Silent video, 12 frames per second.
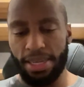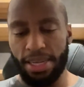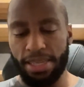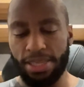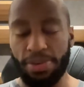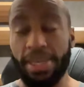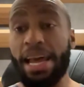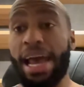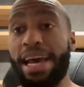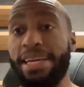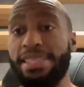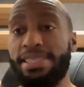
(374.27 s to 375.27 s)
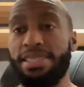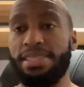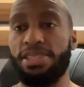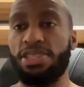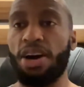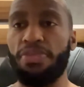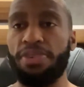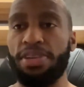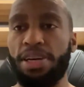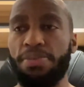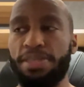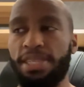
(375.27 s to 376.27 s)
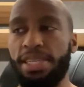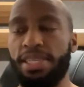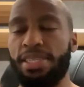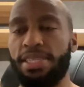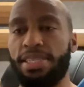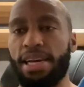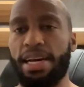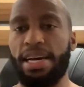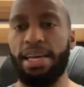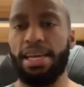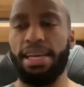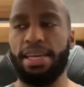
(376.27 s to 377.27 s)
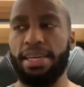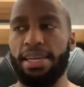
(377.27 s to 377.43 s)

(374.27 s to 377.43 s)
So it has softened up since I